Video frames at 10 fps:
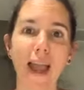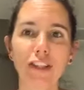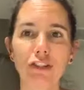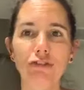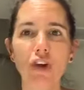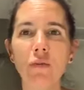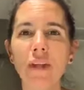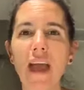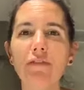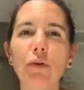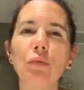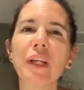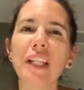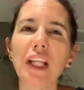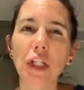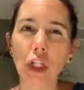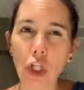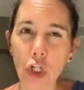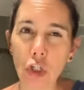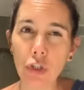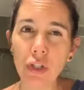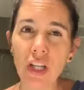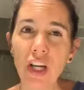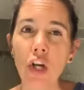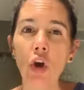and you don't ever really learn